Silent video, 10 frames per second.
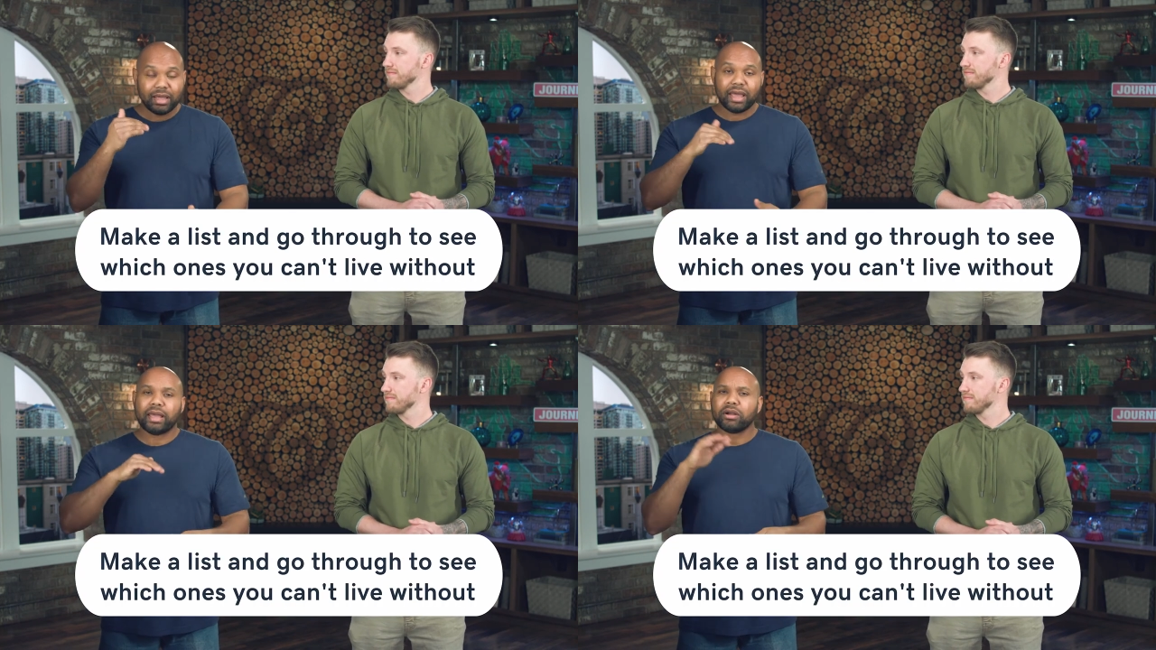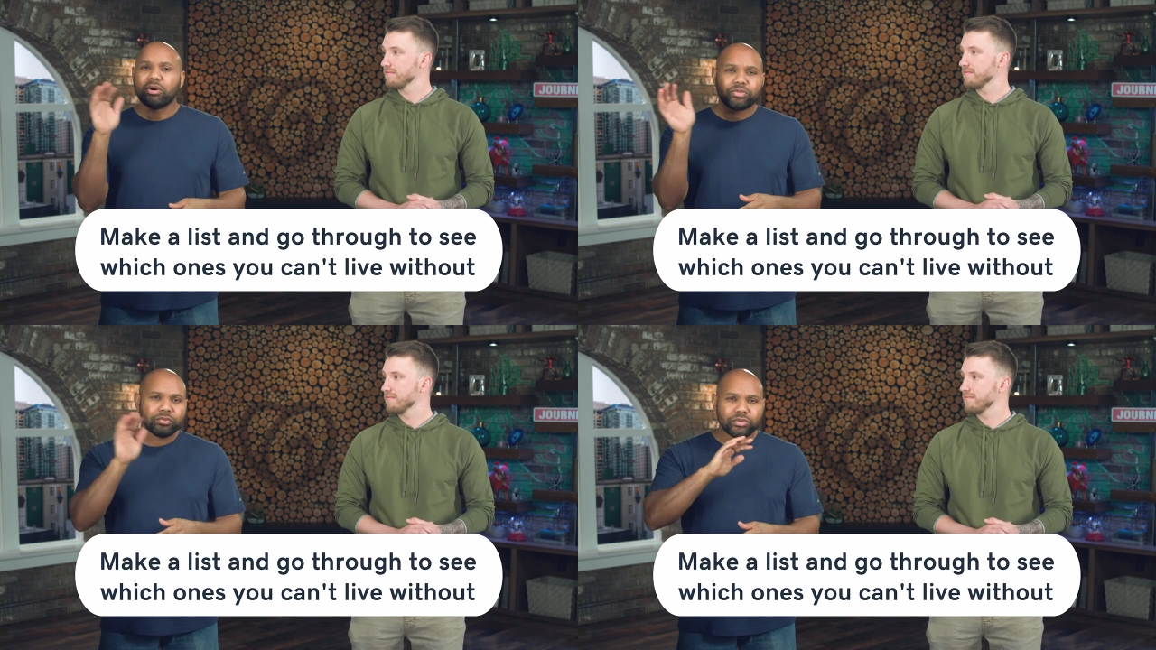Speaker 1: and go
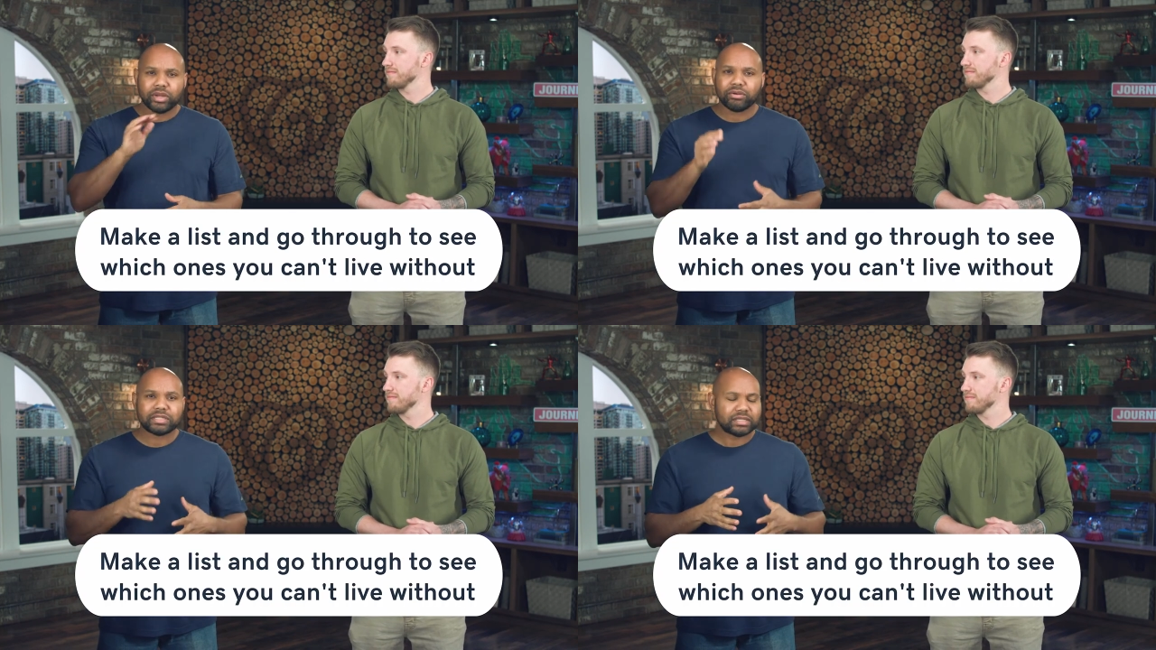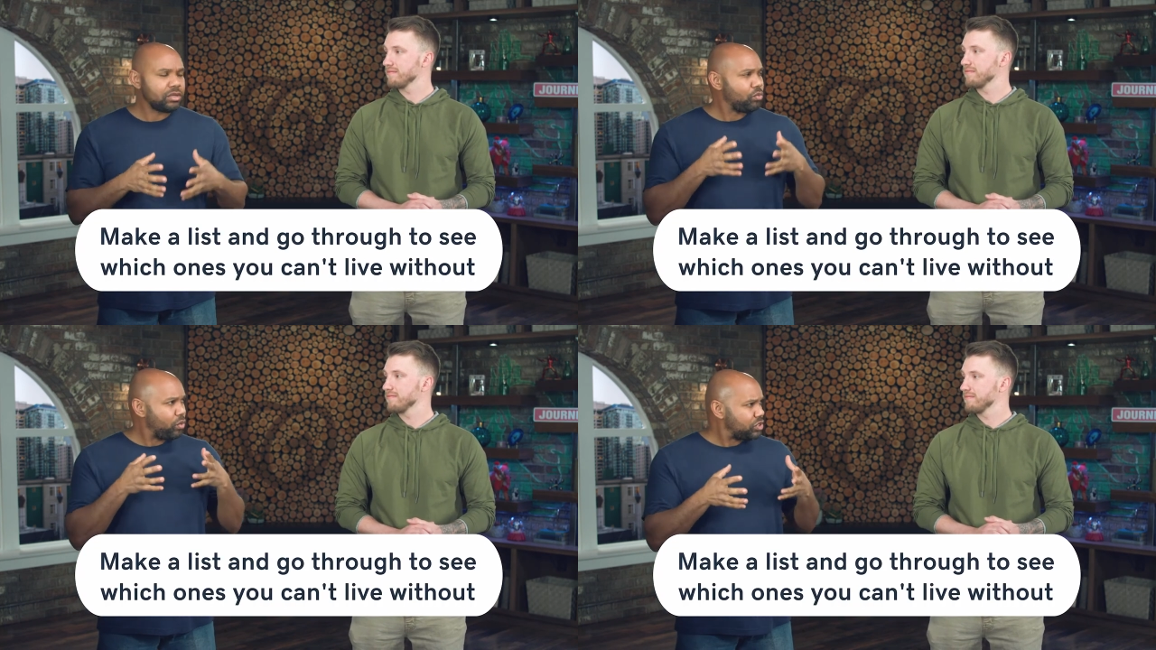through there and see
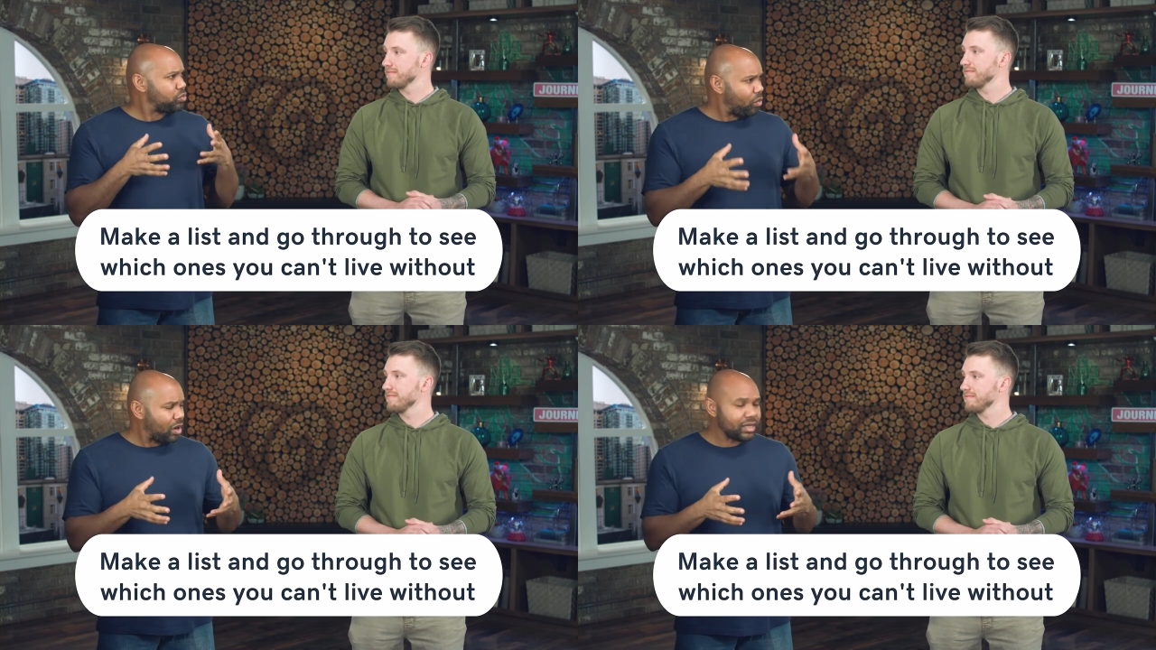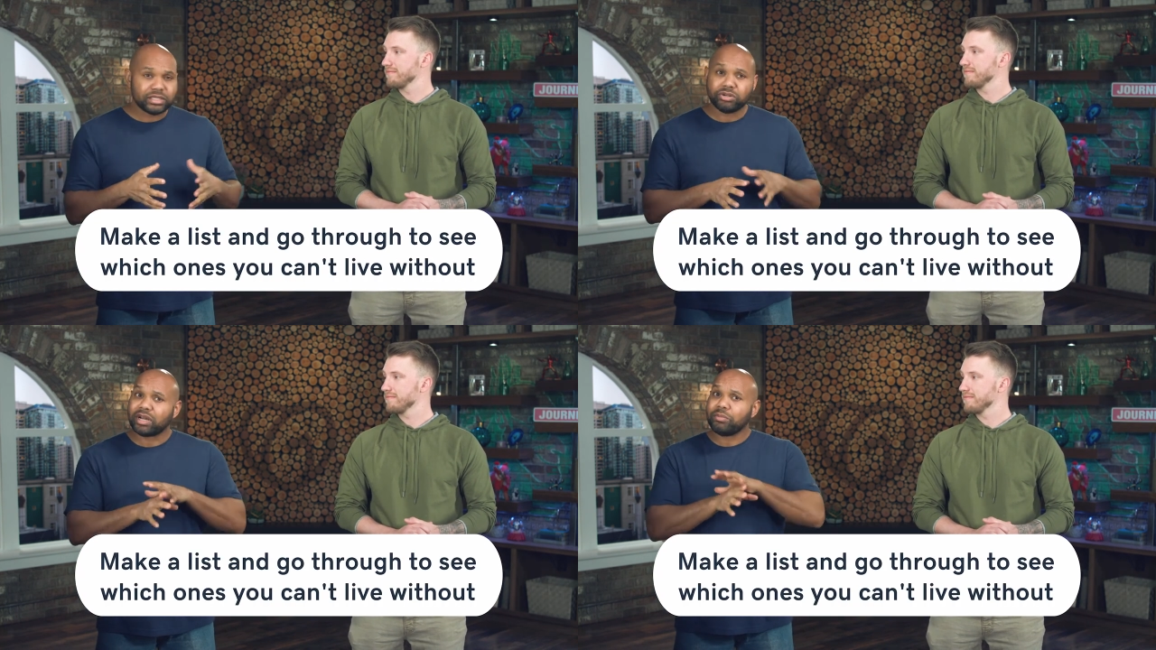which ones
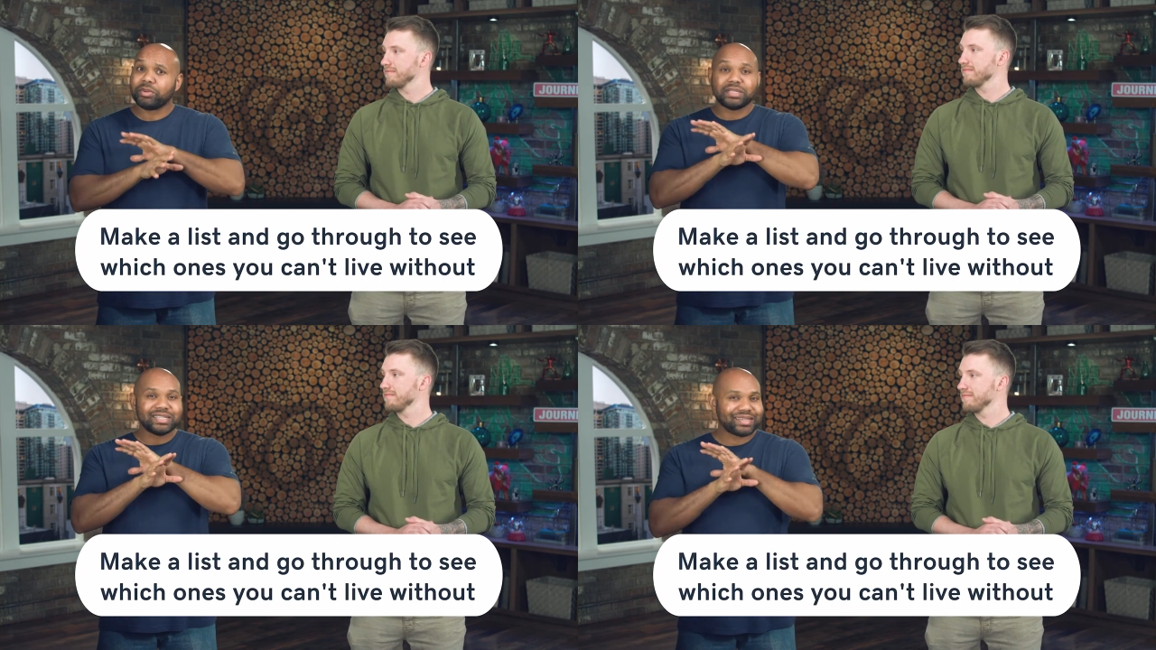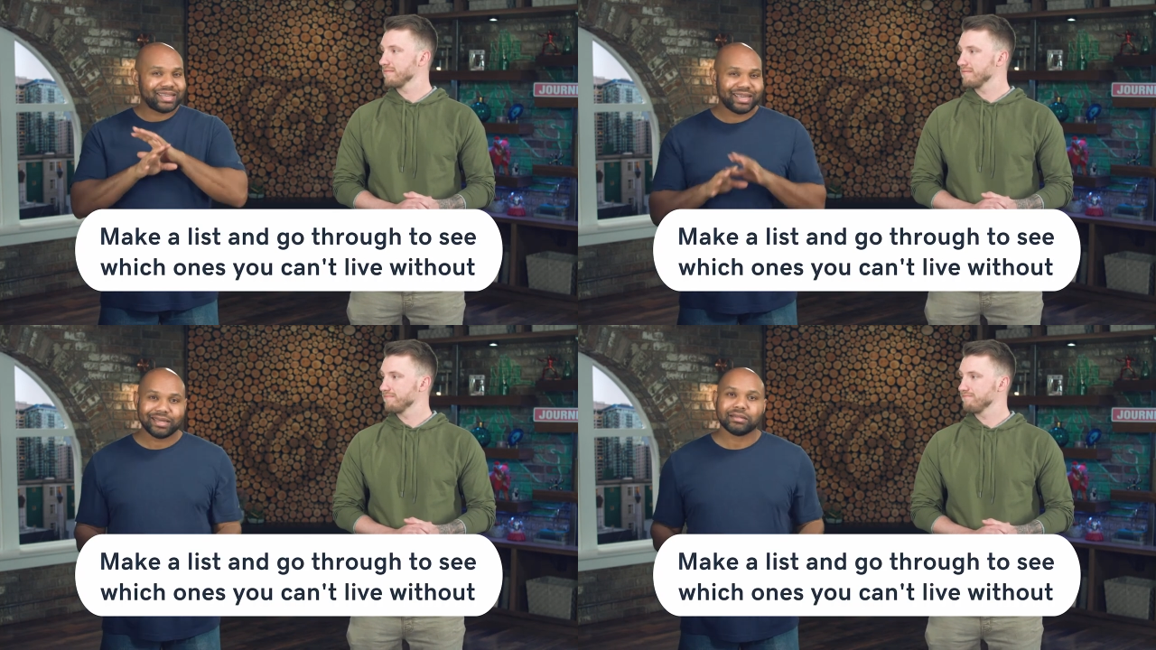your company just
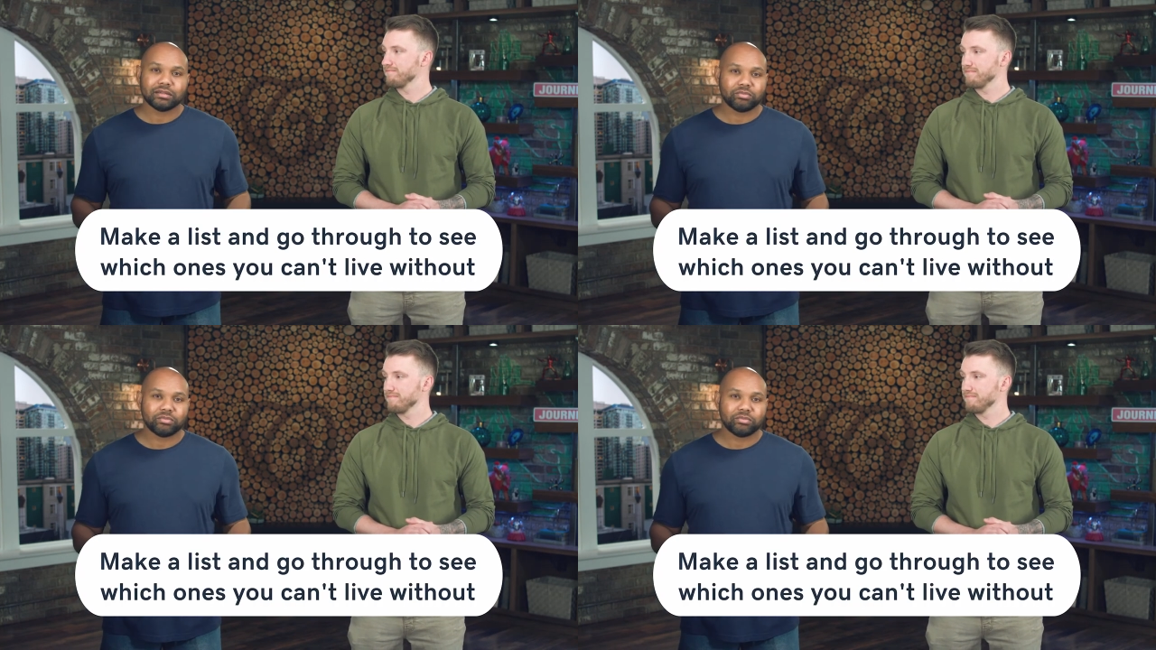can't live